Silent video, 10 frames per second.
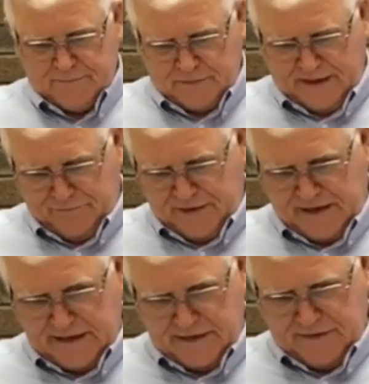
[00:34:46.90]
At
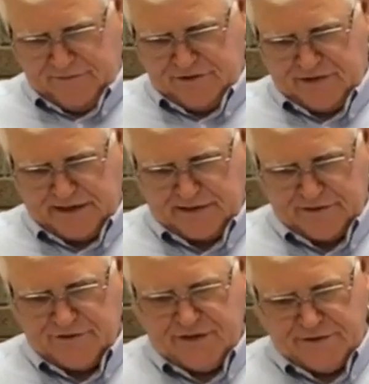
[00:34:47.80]
the end of the
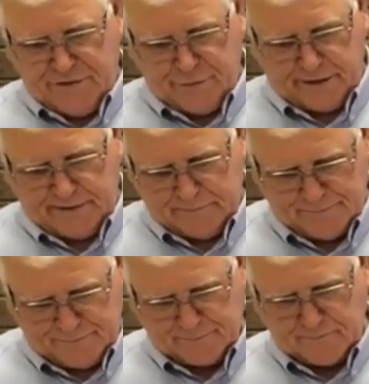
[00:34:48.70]
second century,
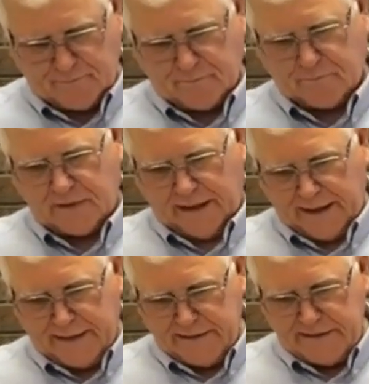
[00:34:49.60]

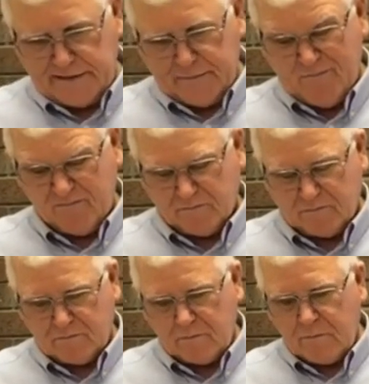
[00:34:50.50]
AD,
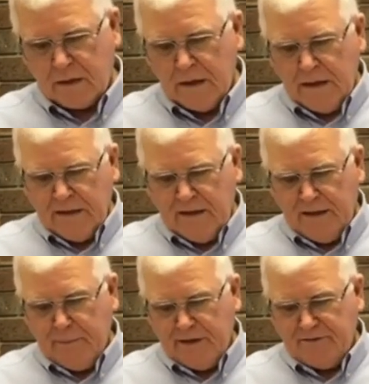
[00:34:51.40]

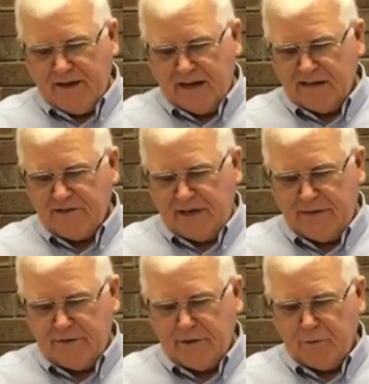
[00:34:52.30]
Clement of
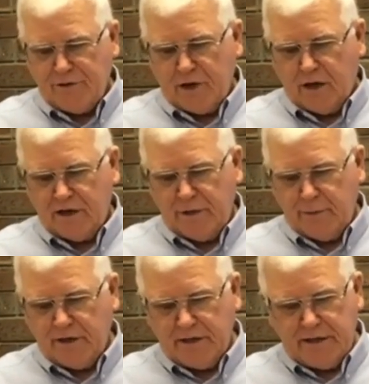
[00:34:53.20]
Alexandria was
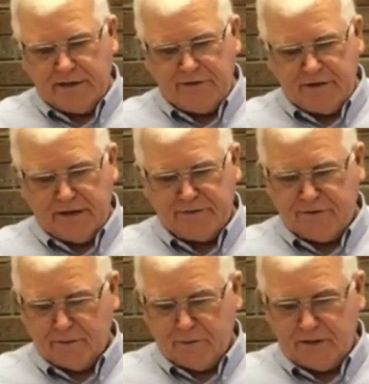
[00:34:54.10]
arguing against
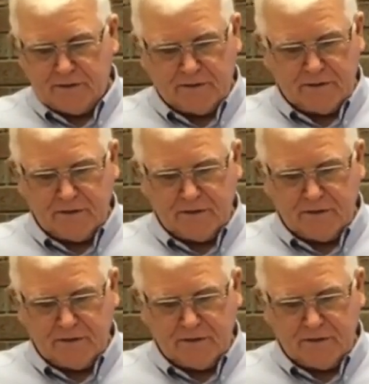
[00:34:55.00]
instruments.